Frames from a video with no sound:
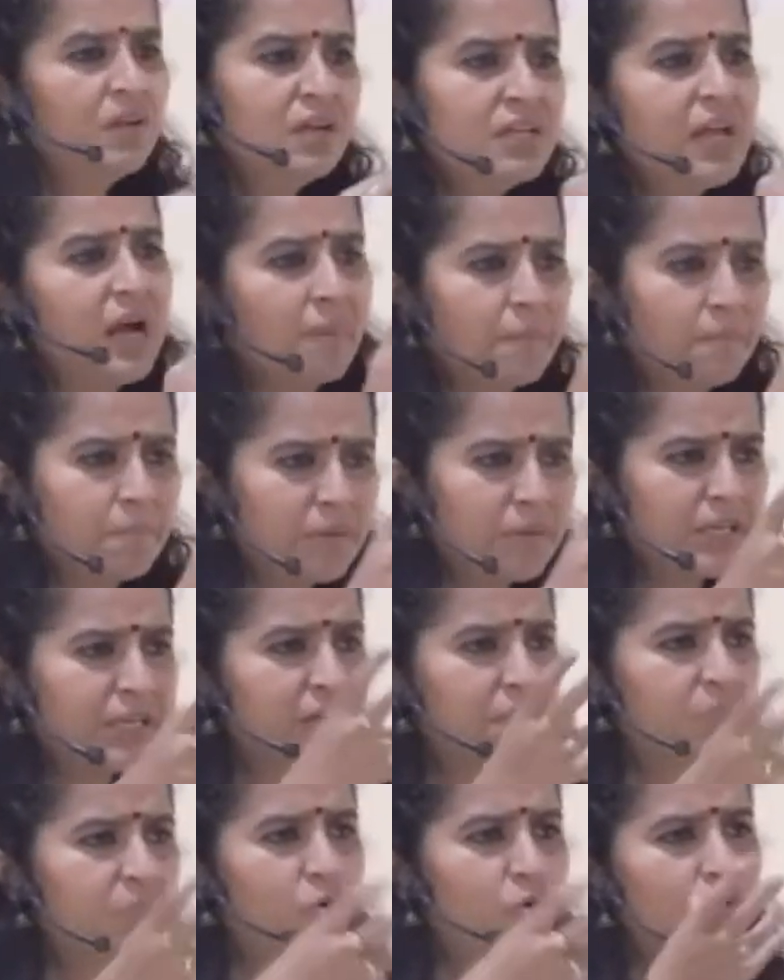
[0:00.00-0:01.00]
Yeah, but in
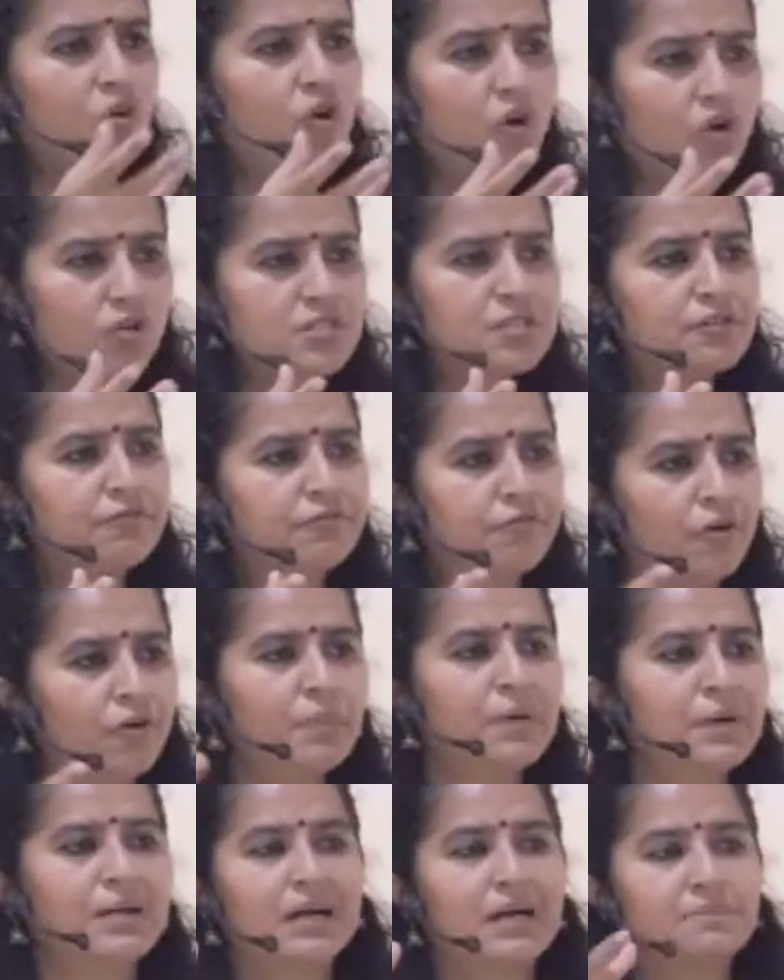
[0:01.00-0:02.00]
a more grosser
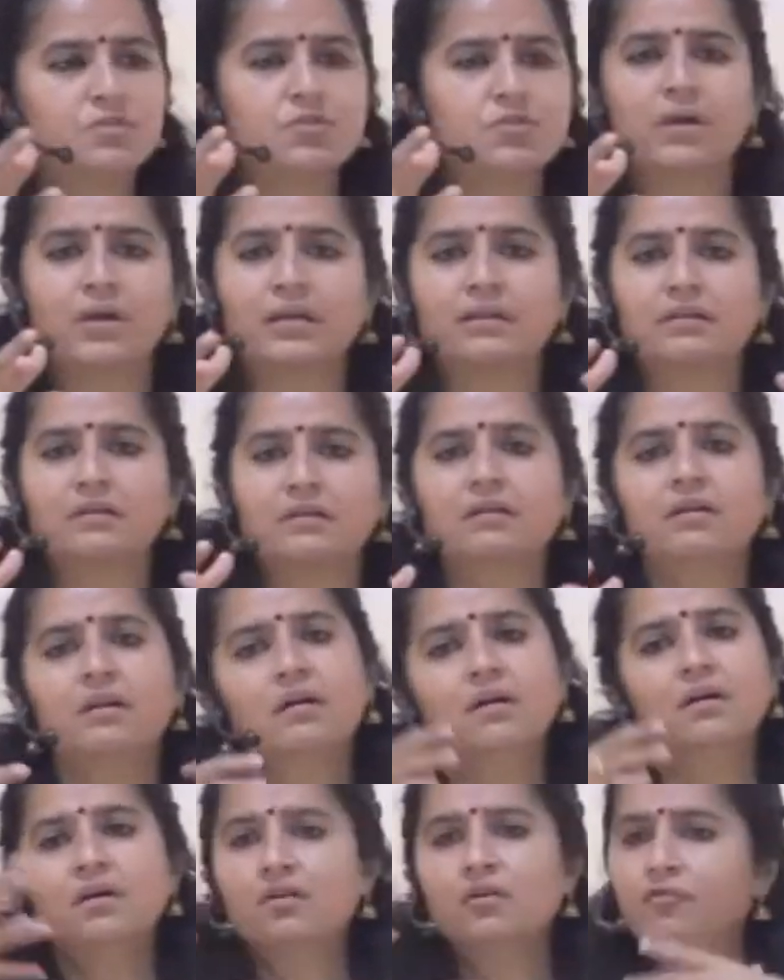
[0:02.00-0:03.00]
form, it comes together
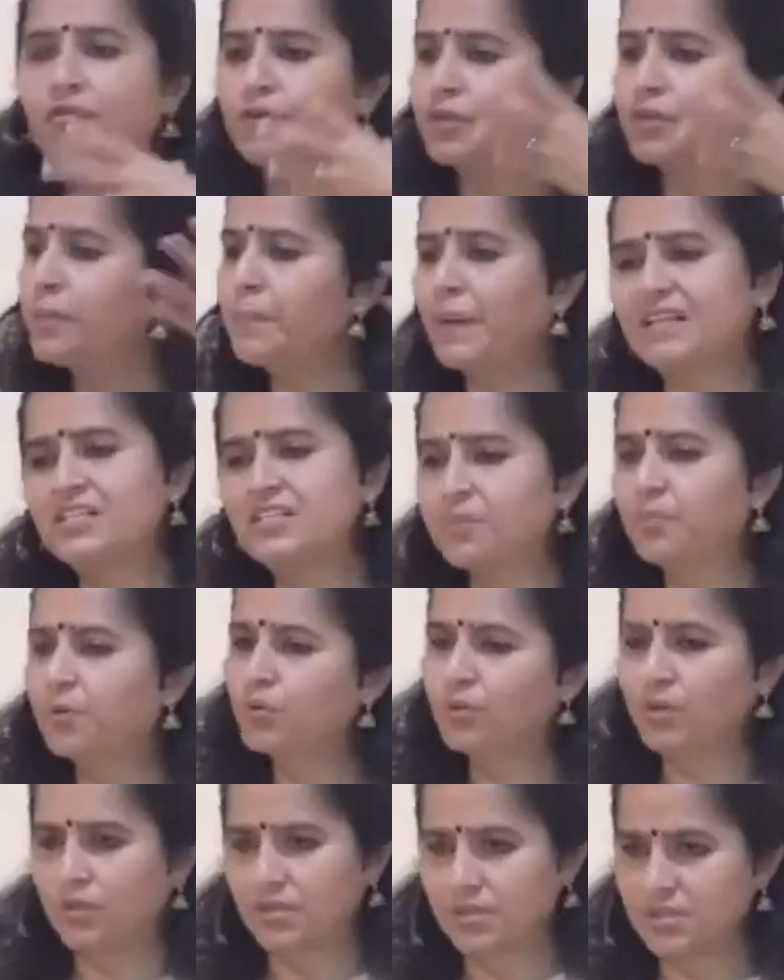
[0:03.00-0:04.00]
for the
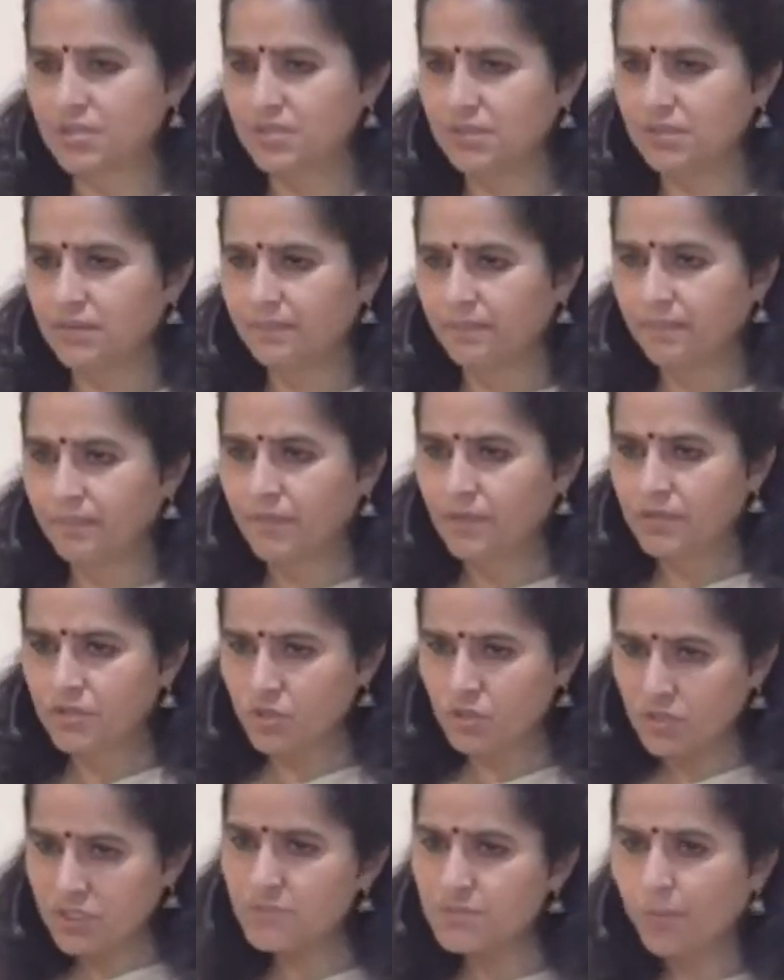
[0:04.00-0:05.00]
panchabhutas.
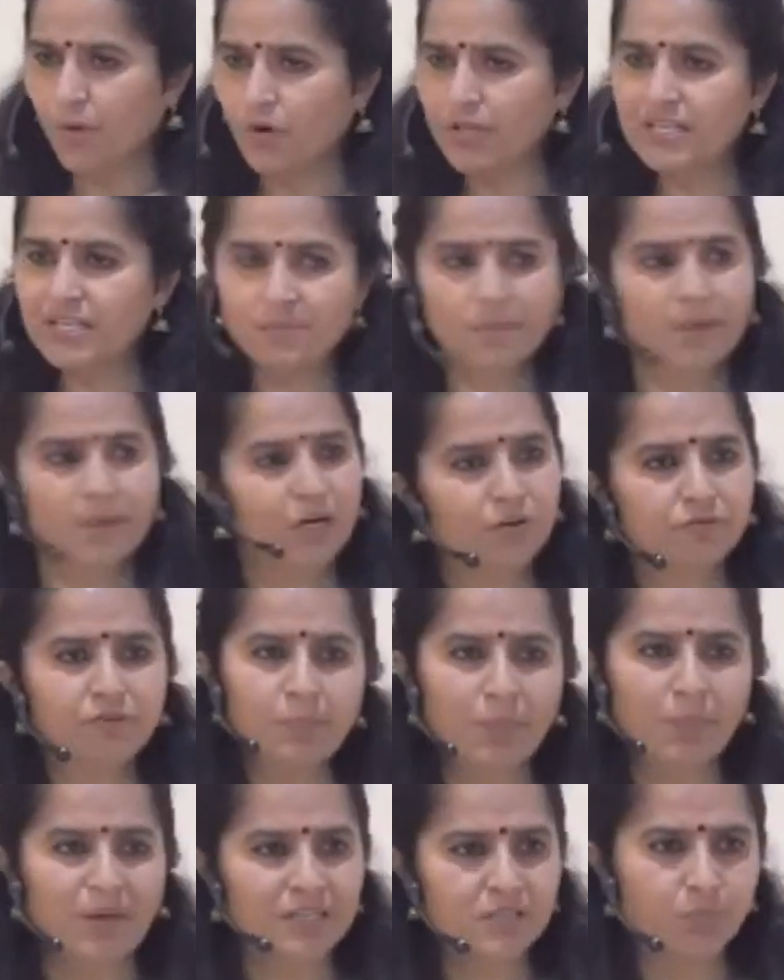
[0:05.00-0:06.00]
So this body is made of the
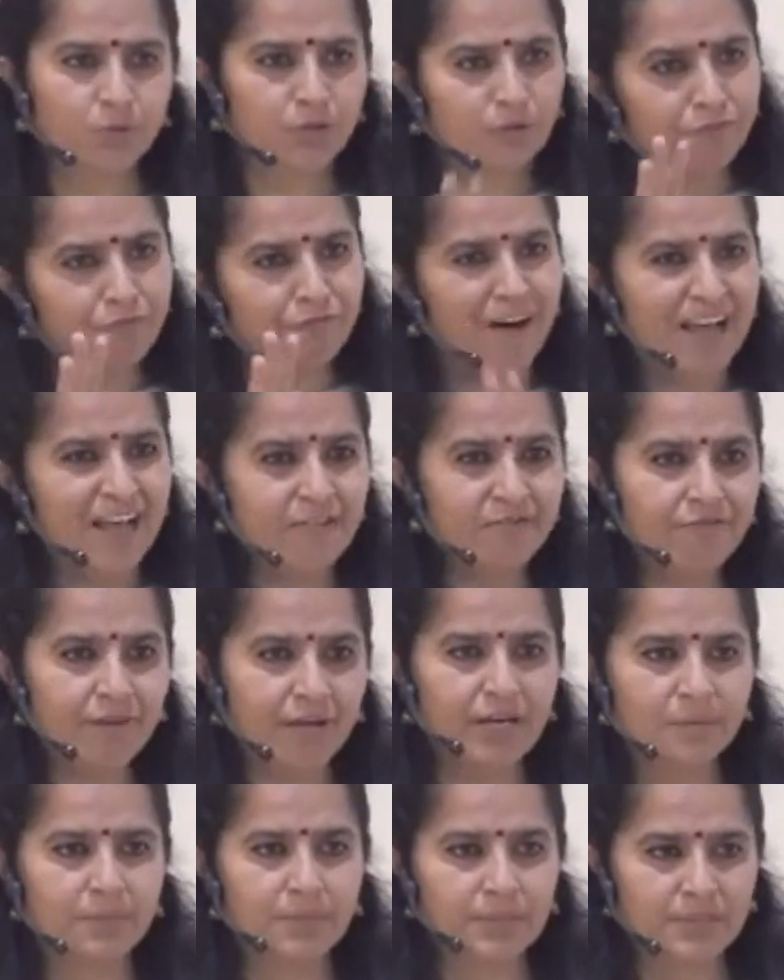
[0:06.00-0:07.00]
panchabhuta, the five
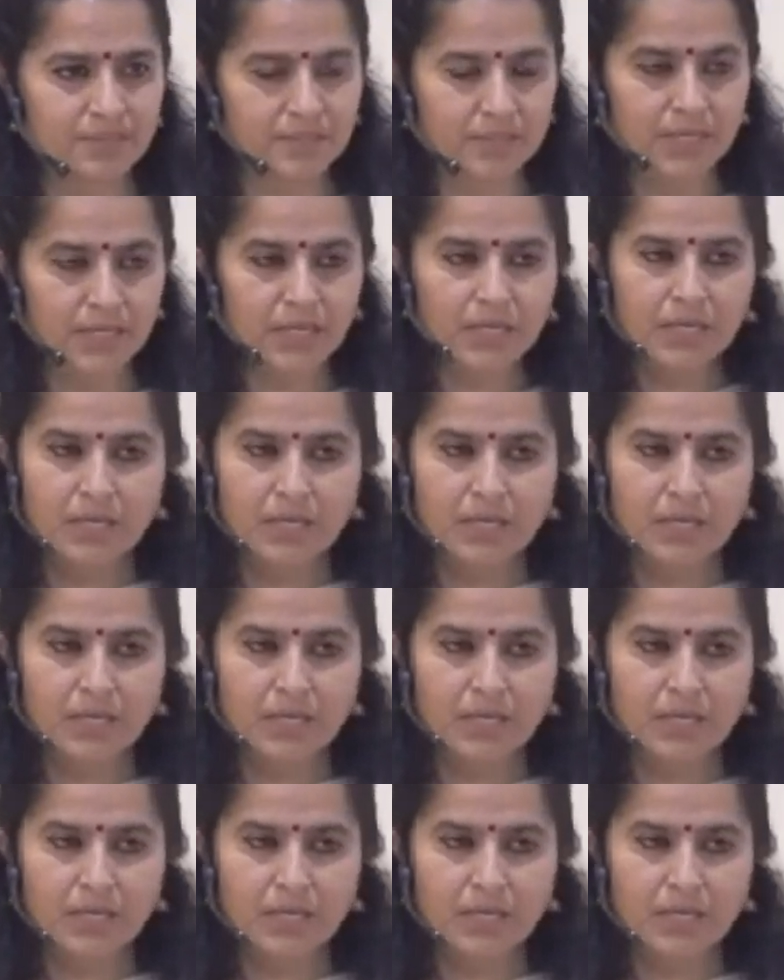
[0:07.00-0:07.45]
elements.